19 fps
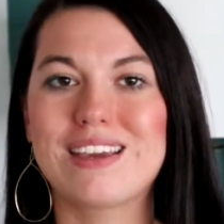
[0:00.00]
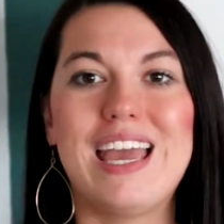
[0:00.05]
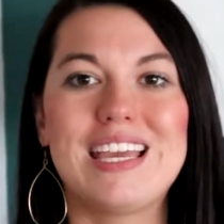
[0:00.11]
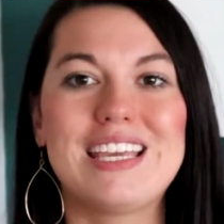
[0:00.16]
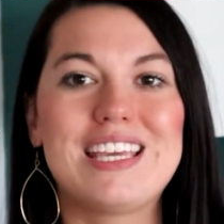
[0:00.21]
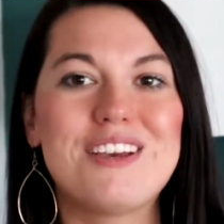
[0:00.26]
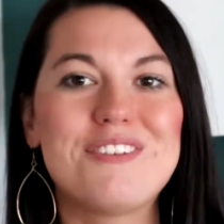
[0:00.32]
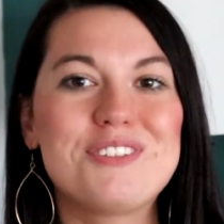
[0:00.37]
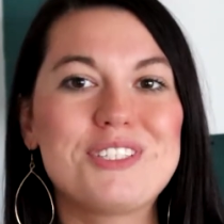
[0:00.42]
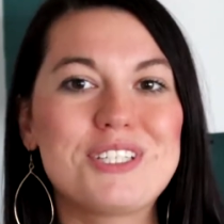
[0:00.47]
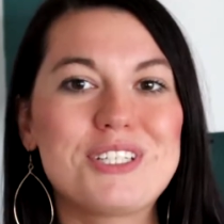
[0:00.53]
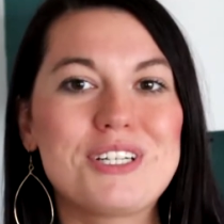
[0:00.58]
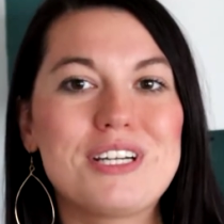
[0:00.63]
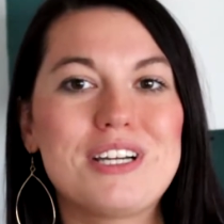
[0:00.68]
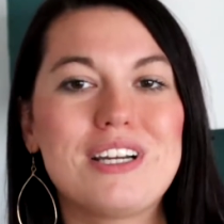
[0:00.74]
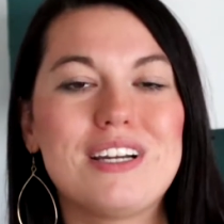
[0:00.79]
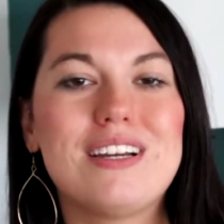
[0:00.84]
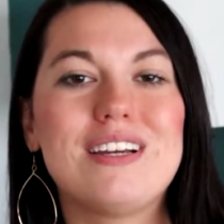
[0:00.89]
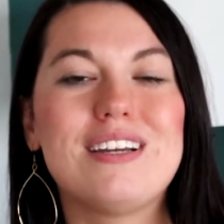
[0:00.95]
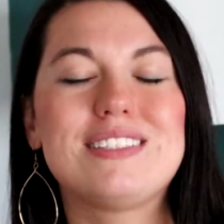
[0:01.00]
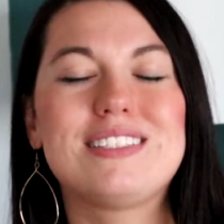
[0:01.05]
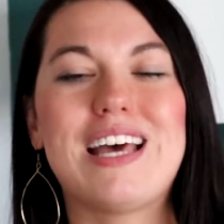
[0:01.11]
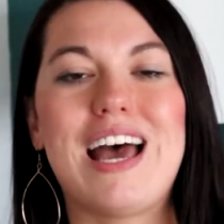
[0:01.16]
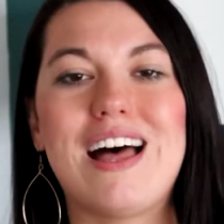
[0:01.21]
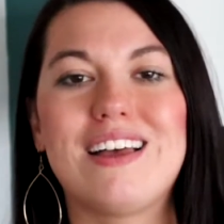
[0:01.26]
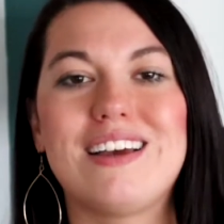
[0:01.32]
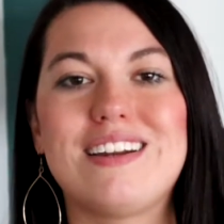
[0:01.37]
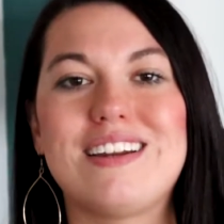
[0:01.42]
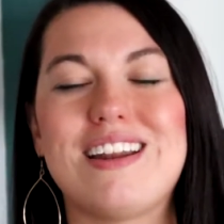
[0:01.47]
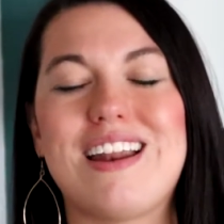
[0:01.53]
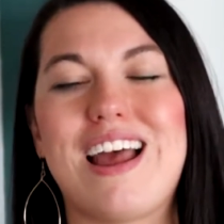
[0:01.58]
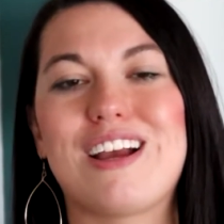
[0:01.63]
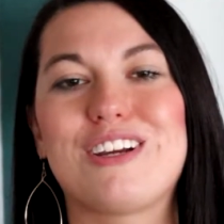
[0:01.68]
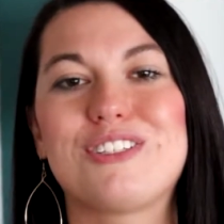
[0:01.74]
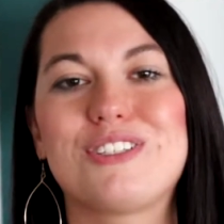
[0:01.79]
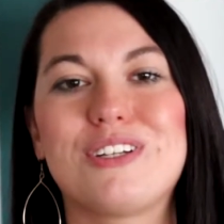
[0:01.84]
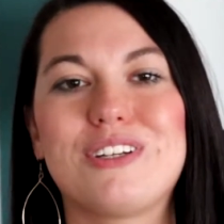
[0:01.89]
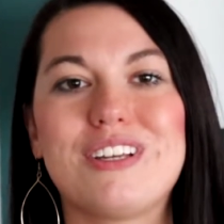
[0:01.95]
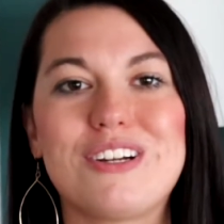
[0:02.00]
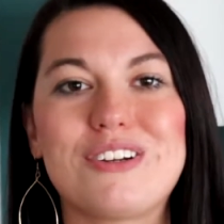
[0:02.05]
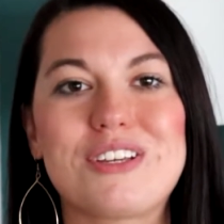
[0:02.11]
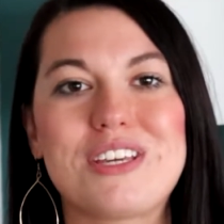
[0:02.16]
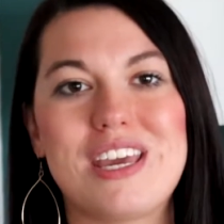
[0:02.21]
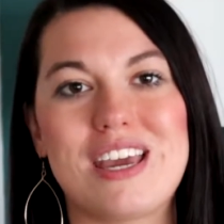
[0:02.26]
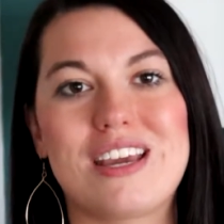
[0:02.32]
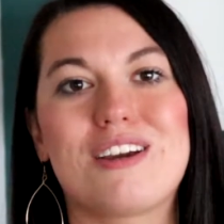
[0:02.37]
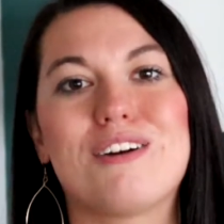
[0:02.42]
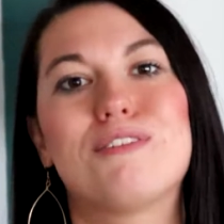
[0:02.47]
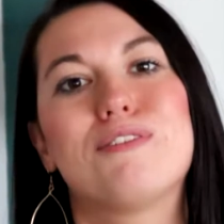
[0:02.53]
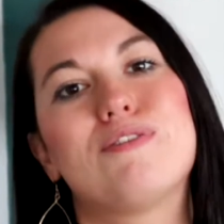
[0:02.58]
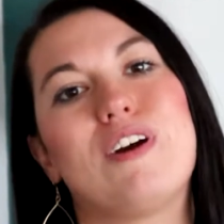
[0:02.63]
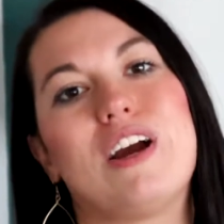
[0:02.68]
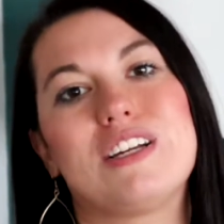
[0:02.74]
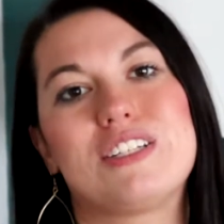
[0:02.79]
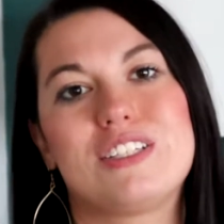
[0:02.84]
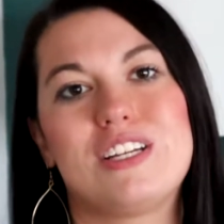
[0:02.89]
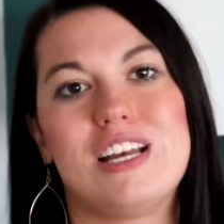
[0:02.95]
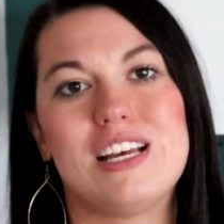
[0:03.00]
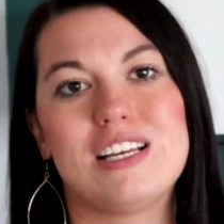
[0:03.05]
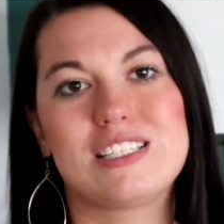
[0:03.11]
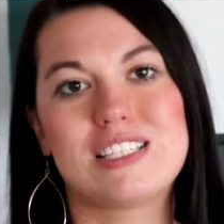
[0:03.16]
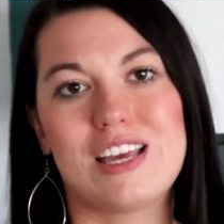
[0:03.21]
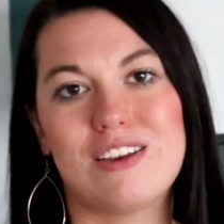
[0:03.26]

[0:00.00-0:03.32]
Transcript: It gives your salad an extra little kick of freshness.